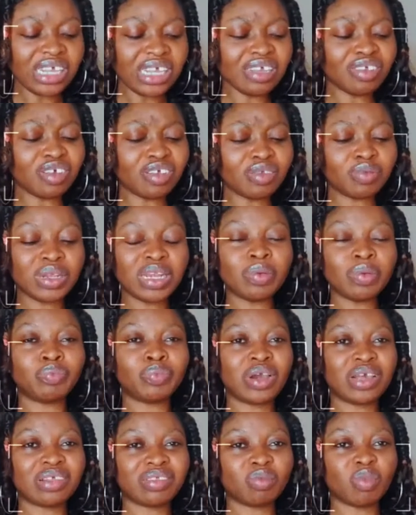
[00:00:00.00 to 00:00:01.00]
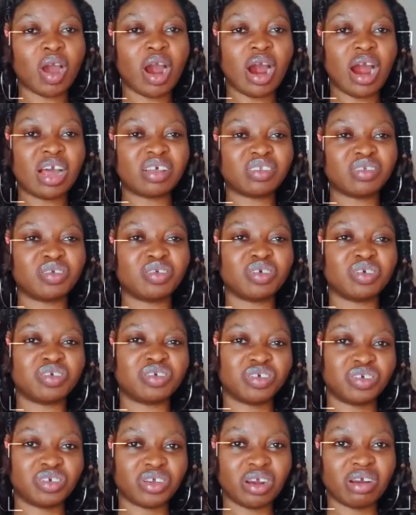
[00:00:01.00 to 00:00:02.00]
it's just been impressed in my heart to
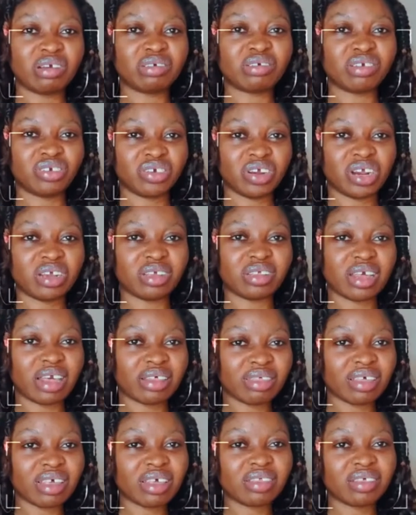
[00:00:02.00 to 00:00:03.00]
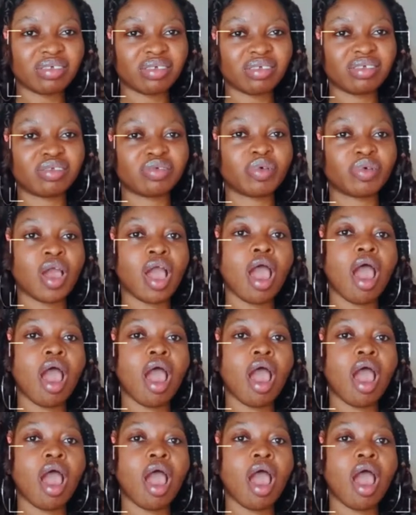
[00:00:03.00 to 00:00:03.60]
just share share it i think this is